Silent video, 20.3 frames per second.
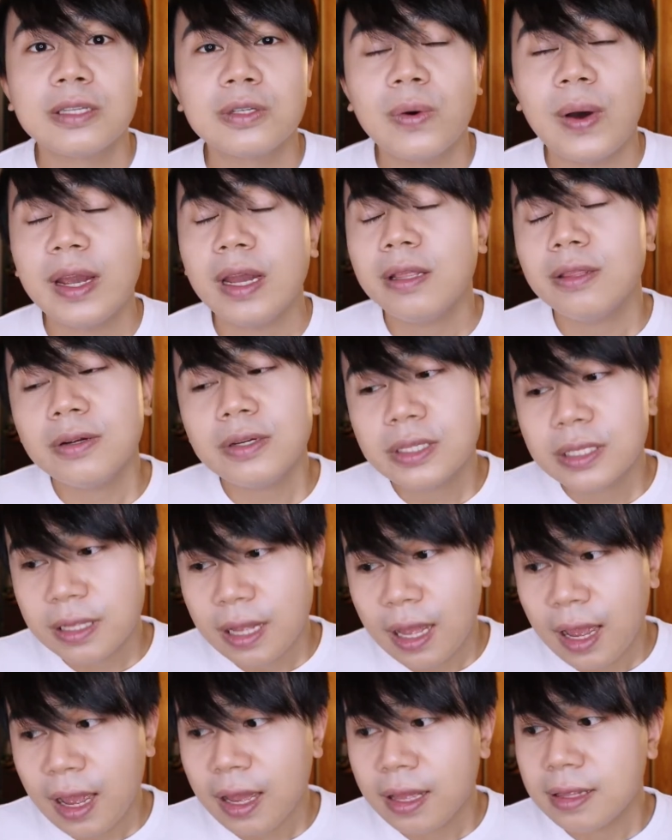So I
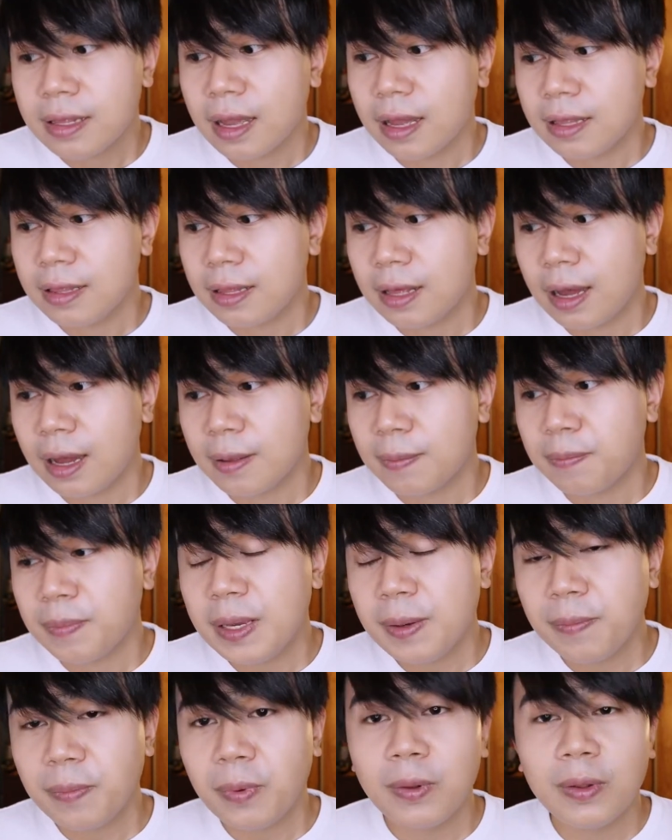understand that
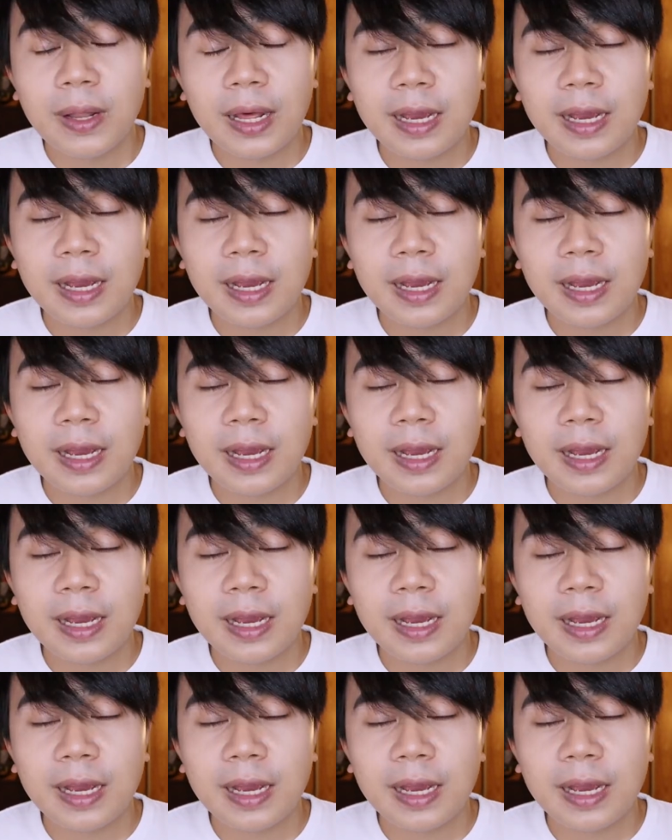people